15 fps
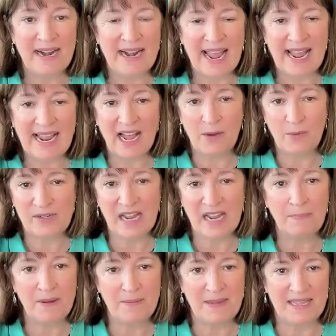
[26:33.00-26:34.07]
But AI was
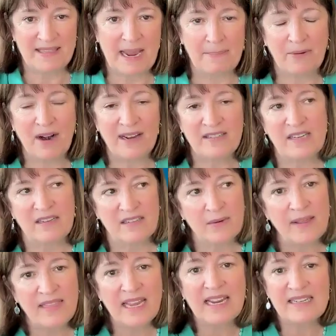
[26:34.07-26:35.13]
helping me in that process.
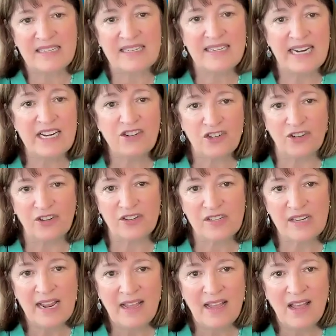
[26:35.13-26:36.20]
So I think as
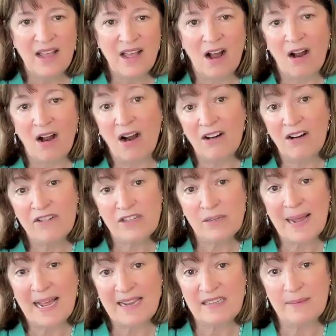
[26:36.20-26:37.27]
teachers, our
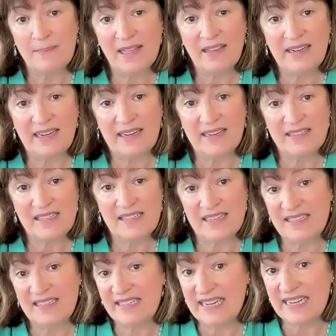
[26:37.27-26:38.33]
responsibility is
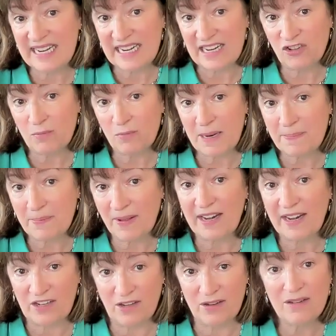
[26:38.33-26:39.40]
to teach people
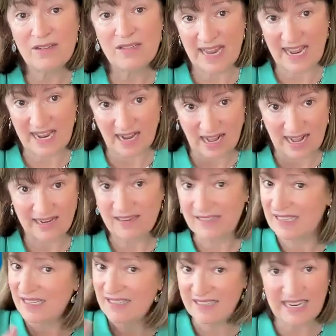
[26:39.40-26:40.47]
how to use AI,
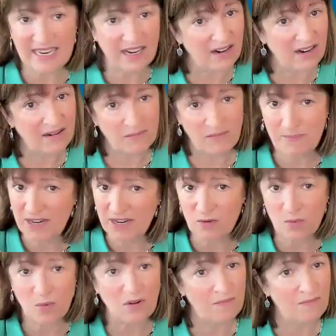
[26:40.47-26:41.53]
because it's here and we might
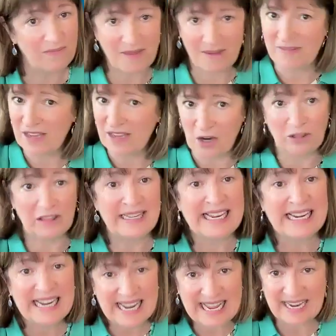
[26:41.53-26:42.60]
as well,
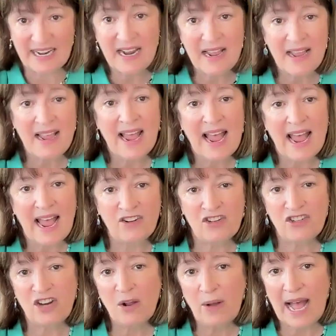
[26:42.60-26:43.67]
lean in
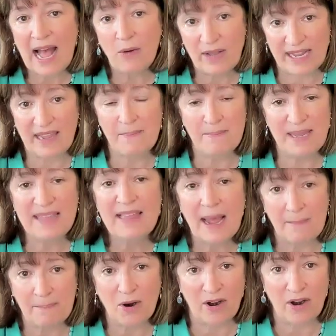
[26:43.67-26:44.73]
and show how it can be
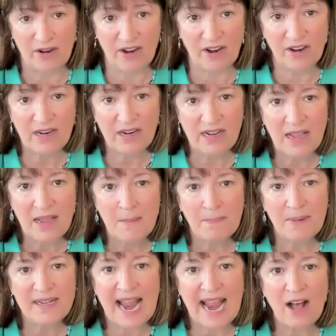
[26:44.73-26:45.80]
that partner,
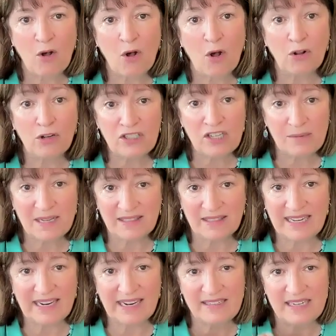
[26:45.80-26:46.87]
but how
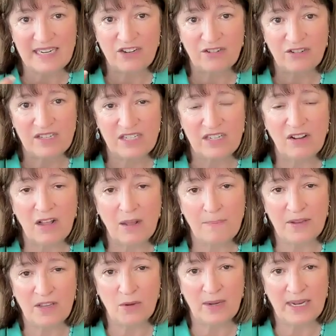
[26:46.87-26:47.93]
ultimately a teacher is still
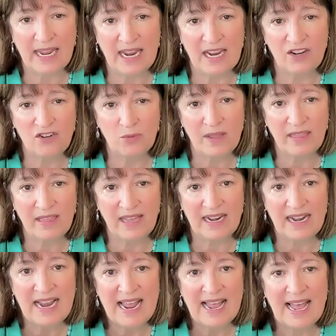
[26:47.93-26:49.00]
helping you engage with
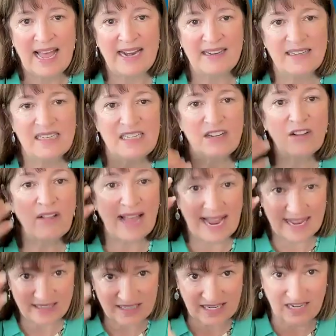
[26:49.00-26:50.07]
it and is still
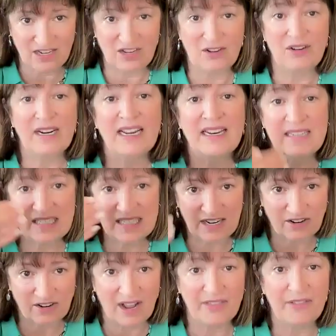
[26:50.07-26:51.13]
asking you to
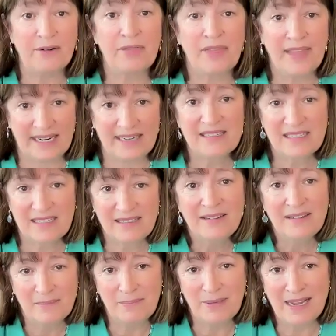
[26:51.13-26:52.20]
consider other things
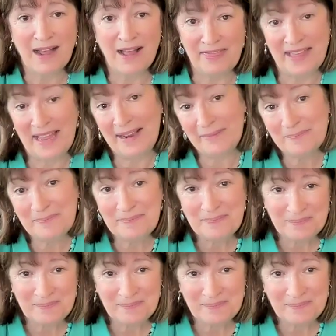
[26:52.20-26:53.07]
beyond that.